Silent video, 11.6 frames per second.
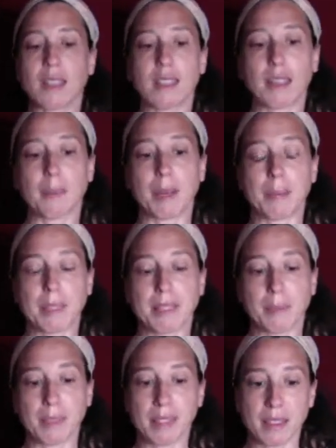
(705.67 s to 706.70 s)
that might be
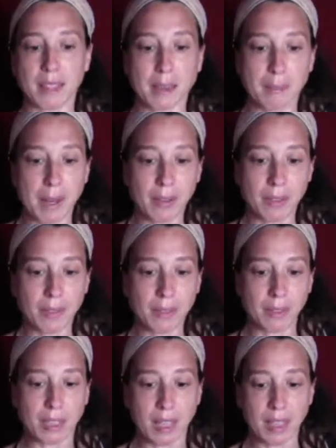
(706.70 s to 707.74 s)
something to think about if
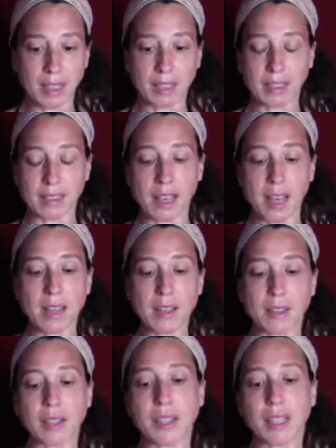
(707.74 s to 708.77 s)
you're taking Delta 8 or
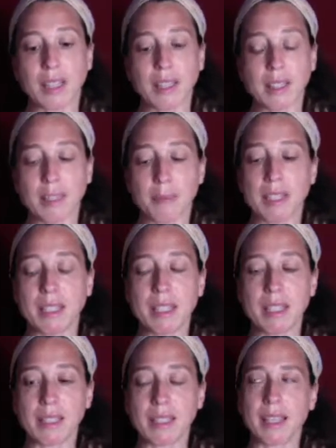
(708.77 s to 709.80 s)
you're taking CBD,
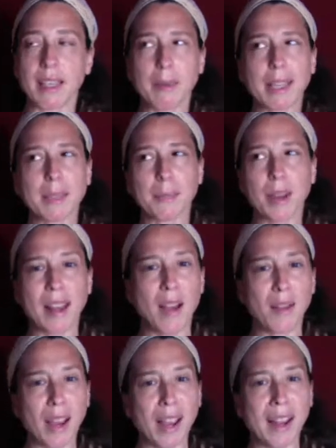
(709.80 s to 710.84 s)
to think, am I spread
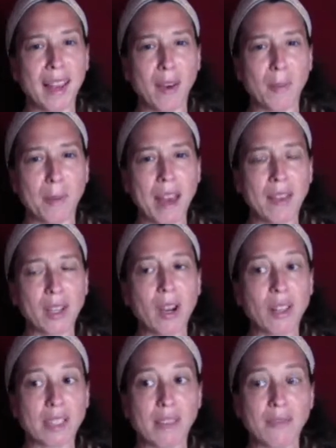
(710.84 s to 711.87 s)
out right now? Am I having a
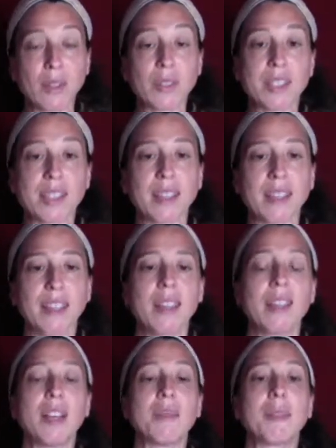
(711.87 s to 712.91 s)
hard time focusing?
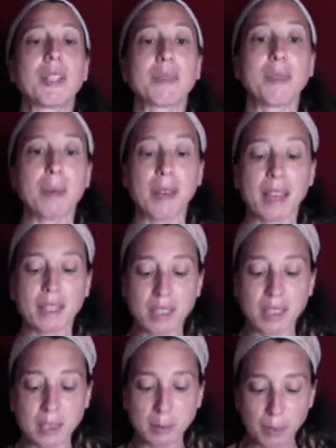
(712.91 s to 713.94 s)
Because maybe I just
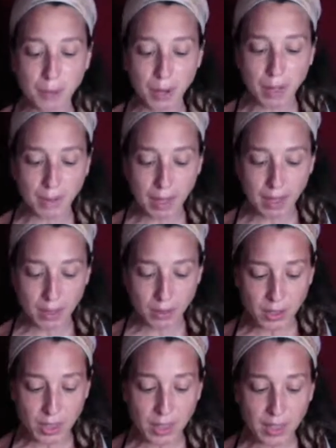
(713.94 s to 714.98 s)
need to bring my
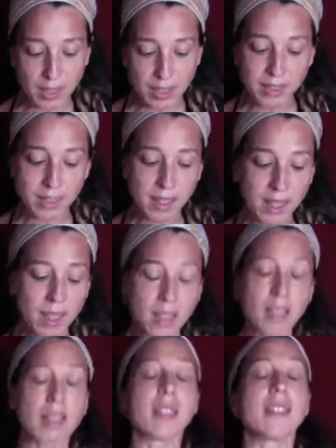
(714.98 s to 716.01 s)
energy in,
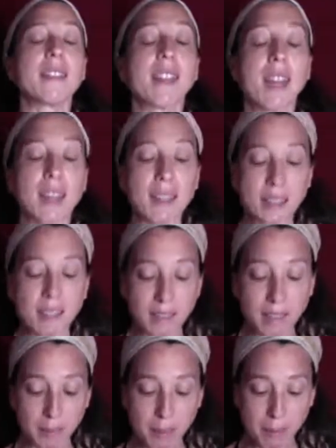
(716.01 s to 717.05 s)
contain it a
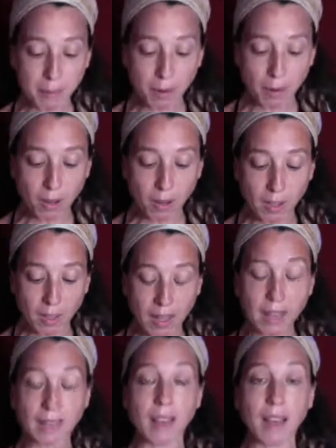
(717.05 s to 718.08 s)
little bit more,
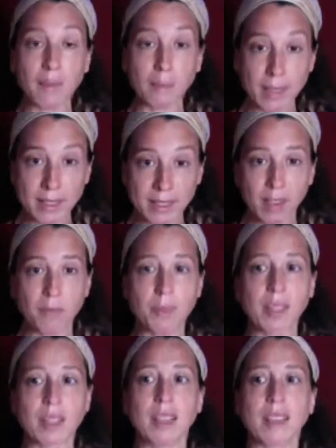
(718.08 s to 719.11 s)
and love myself.
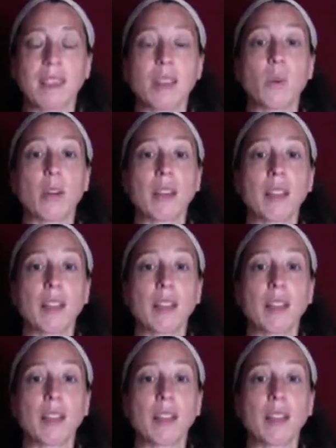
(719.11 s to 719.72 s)
Because I think what can